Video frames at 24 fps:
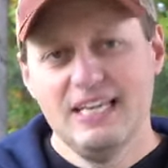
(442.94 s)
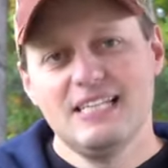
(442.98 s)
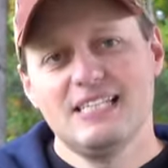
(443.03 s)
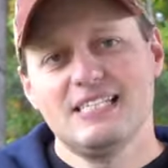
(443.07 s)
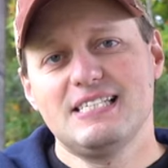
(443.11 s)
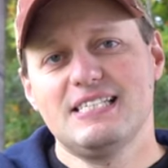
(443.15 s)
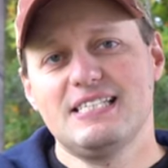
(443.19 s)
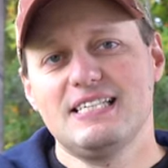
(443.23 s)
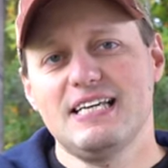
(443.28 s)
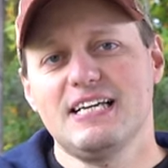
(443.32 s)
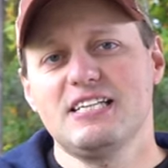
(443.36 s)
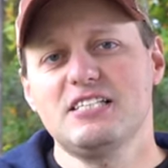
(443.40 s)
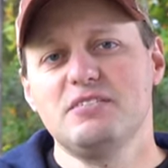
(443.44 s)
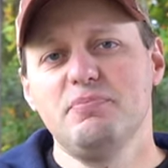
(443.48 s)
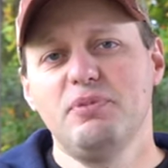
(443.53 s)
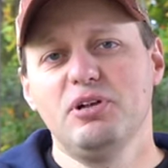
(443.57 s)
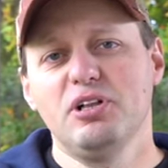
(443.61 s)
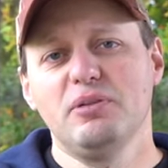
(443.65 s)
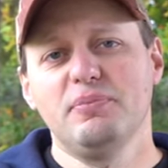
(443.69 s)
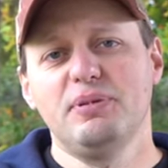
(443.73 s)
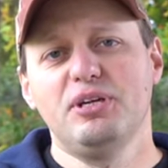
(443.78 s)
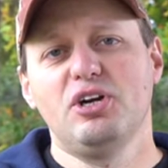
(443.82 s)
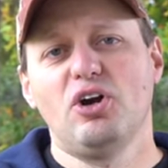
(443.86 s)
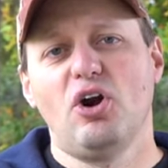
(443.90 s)

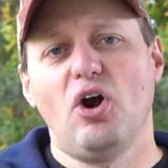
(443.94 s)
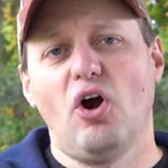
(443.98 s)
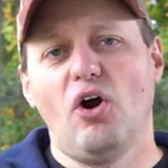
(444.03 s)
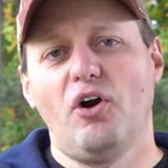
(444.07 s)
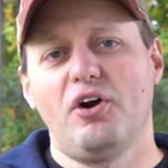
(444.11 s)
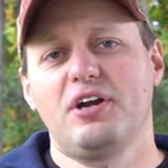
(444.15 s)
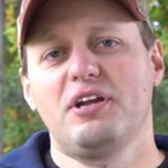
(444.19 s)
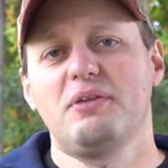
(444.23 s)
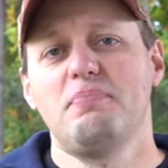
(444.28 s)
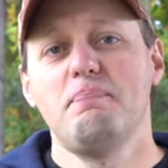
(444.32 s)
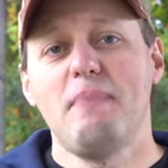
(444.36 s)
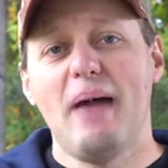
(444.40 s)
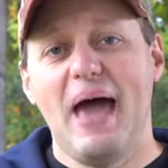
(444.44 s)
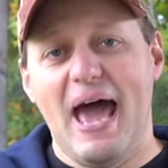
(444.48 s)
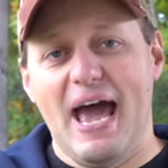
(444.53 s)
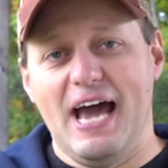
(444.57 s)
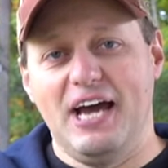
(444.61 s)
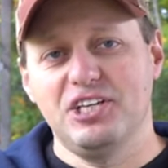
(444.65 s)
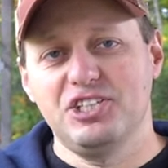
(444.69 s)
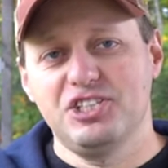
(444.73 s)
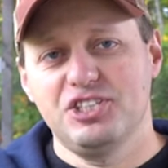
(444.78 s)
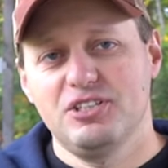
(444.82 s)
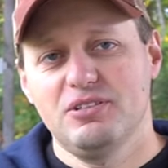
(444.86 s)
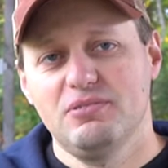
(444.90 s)
6mm arc
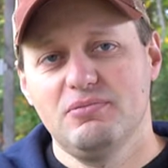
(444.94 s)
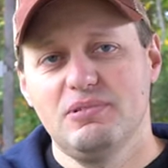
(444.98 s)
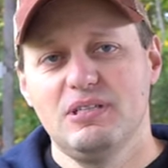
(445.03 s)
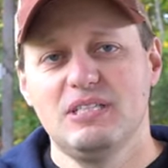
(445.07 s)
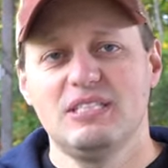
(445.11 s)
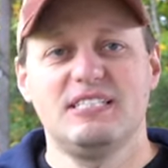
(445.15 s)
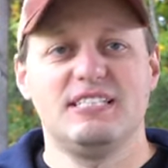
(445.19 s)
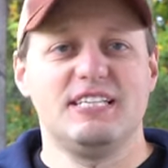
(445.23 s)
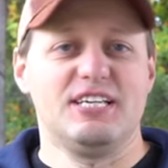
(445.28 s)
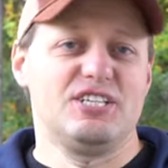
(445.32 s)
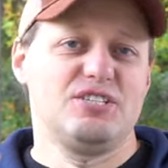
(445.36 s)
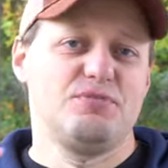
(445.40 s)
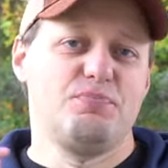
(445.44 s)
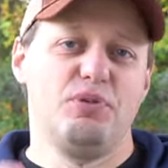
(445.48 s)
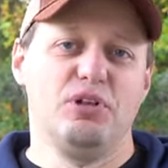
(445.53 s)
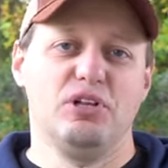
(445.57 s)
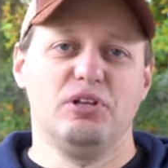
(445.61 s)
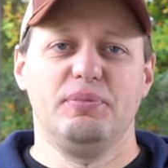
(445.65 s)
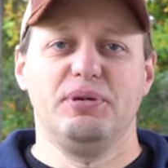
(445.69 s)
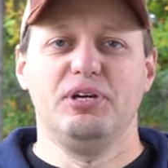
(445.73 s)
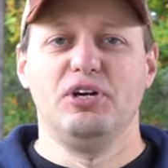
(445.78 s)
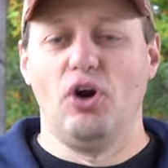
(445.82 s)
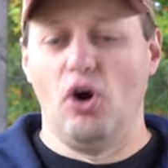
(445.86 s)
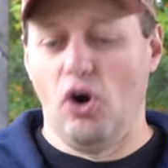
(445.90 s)
match,
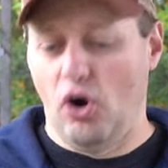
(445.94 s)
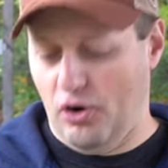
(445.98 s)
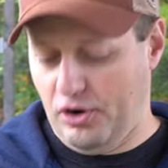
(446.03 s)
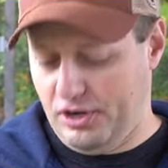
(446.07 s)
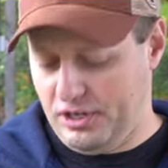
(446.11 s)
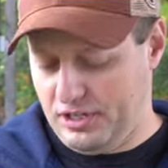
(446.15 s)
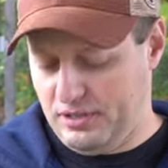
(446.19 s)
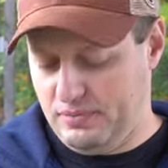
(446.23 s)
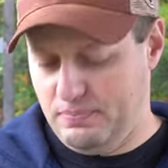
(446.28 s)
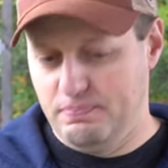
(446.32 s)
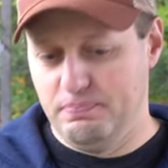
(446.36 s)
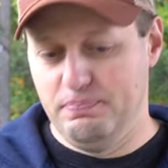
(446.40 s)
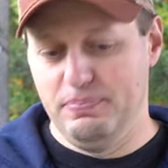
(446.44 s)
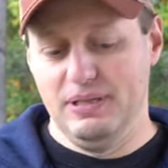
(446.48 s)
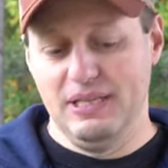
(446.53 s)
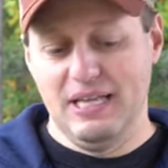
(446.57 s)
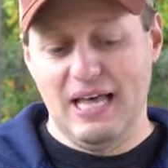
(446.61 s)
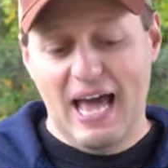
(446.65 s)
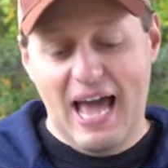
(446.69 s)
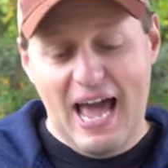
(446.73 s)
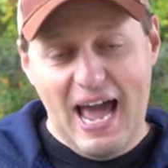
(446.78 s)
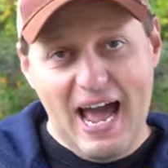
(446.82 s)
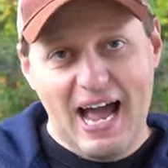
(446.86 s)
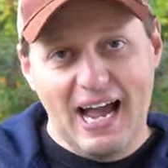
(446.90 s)
6mm arc
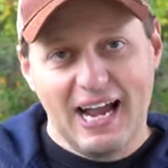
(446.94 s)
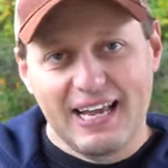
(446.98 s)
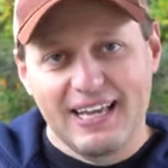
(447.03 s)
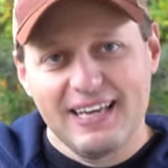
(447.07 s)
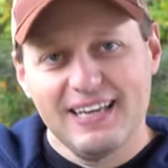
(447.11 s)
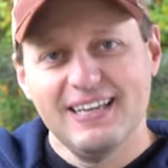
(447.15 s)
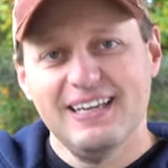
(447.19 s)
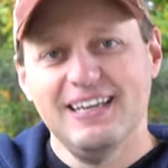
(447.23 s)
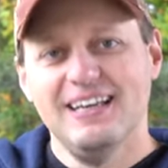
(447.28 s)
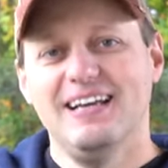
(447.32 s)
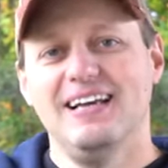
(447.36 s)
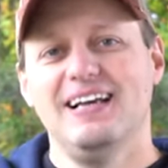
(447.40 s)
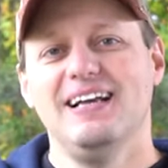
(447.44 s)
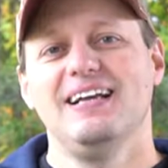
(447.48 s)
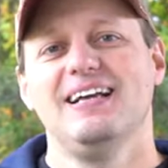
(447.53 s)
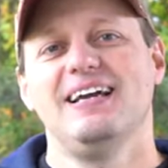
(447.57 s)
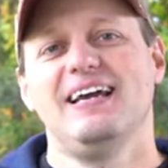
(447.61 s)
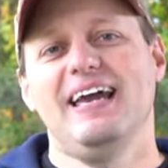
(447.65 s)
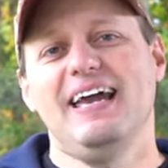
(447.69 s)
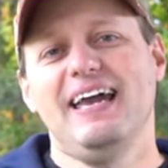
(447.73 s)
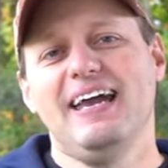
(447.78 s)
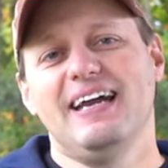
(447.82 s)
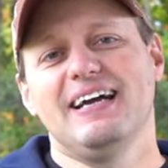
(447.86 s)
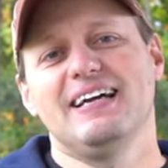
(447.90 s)
black,
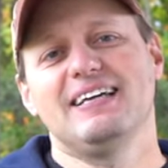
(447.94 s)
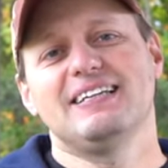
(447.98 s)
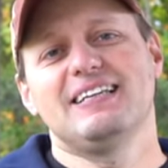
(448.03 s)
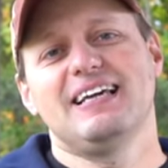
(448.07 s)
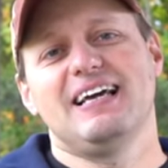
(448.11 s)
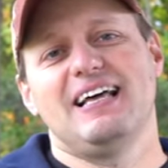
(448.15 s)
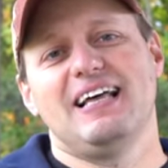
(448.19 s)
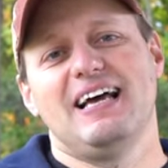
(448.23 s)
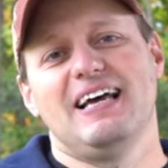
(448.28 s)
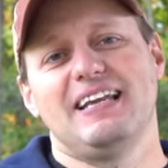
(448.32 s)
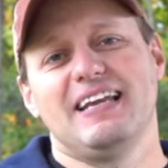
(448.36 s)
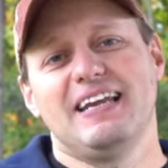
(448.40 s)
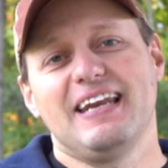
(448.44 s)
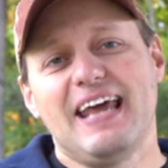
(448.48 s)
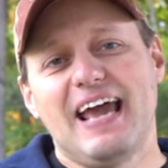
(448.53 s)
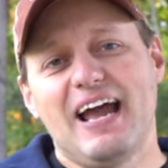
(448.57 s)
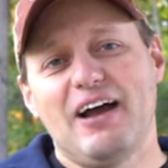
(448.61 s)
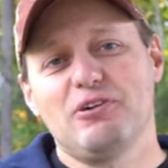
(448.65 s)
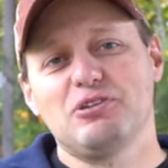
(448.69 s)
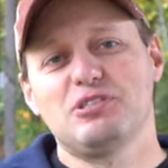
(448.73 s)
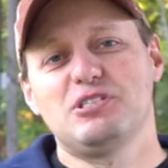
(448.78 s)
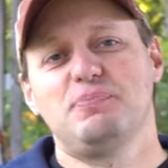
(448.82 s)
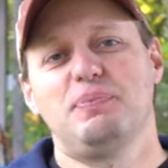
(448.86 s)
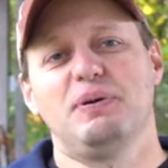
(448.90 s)
and an
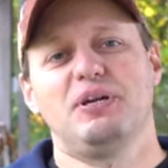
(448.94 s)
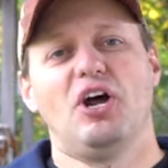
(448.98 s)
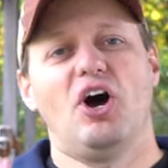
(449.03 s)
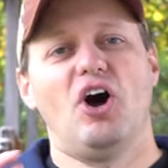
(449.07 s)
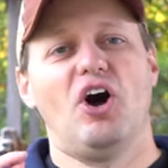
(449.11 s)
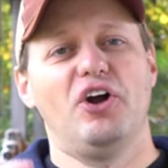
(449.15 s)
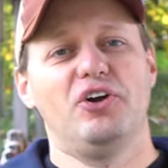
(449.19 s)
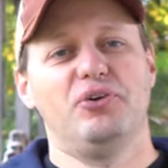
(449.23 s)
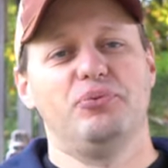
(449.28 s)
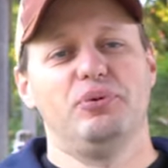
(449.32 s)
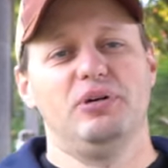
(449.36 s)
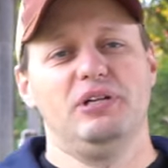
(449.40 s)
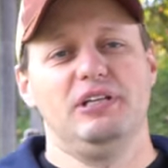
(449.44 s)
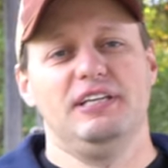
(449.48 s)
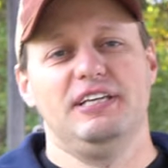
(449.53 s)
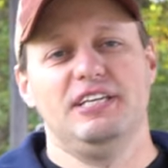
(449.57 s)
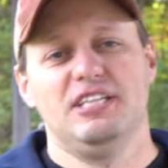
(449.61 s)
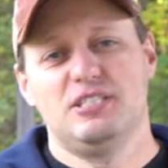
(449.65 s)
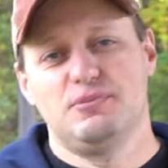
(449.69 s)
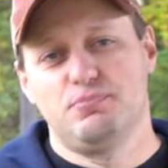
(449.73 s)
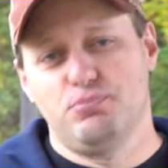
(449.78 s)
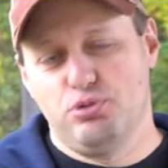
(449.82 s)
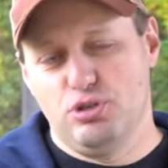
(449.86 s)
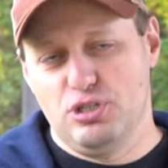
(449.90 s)
announced but
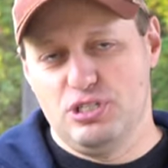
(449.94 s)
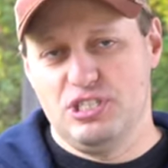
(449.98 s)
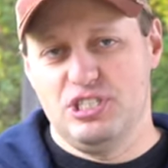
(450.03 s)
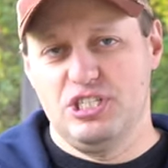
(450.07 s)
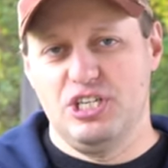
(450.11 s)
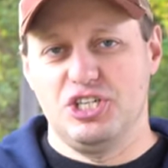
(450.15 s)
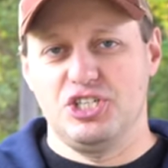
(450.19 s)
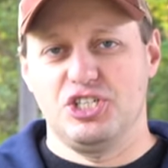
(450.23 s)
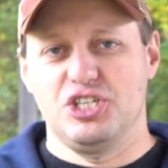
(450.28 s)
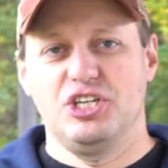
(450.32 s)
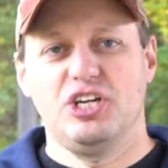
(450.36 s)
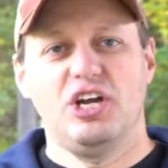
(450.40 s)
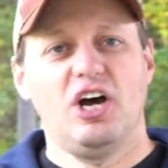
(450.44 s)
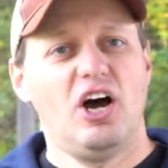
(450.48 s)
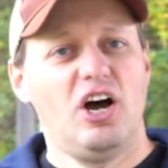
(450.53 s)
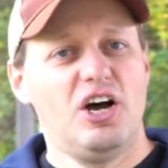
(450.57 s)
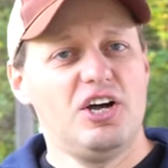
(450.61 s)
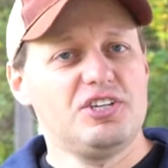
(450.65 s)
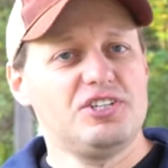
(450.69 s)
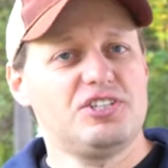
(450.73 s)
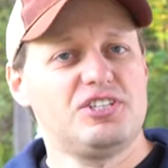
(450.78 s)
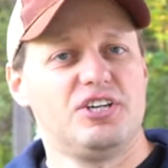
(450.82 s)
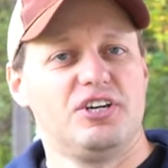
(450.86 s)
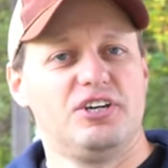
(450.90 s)
unreleased precision
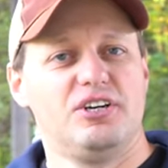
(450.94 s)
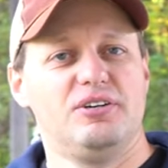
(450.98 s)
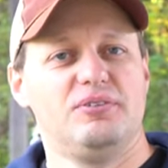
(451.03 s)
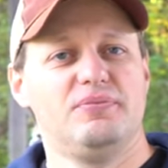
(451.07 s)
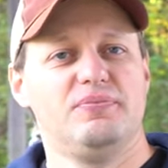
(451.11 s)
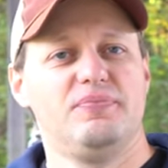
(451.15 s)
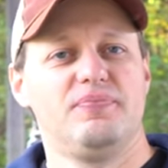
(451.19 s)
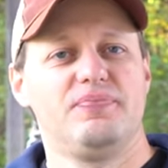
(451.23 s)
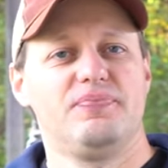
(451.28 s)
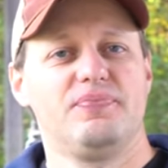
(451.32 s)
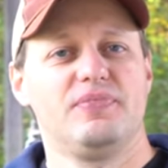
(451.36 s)
hunter.